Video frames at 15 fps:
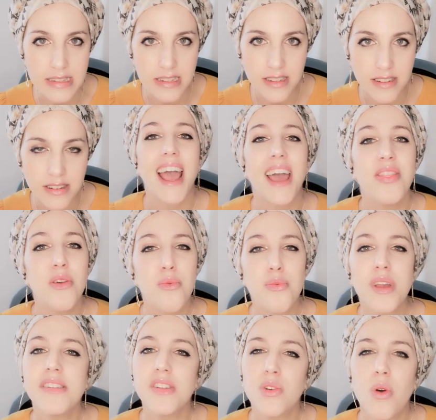And the
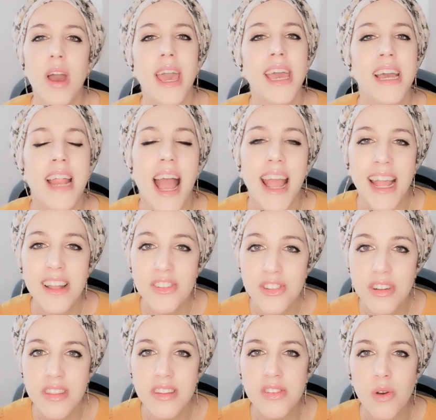reason why I can answer this
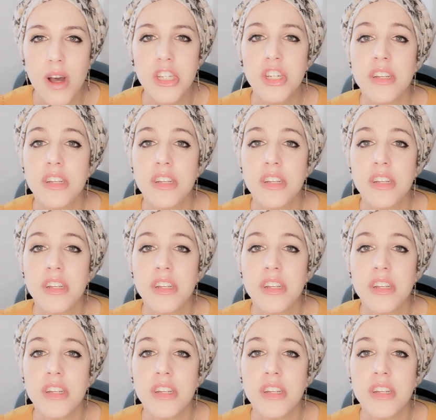question is,